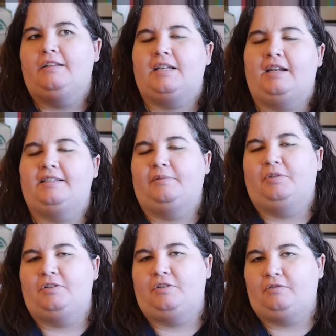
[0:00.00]
kind of
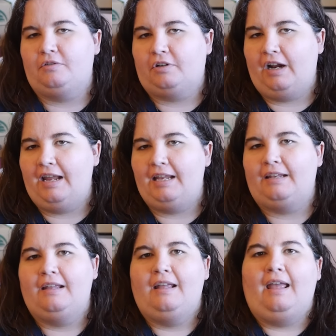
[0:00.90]
similar to Loot
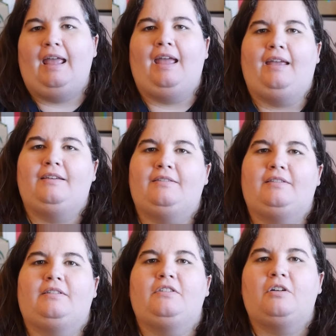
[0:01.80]
Crate and
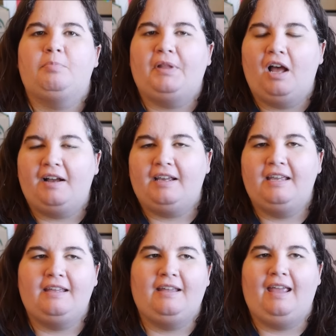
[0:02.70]
Nerd Block,
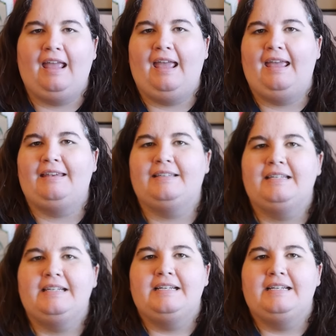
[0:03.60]
and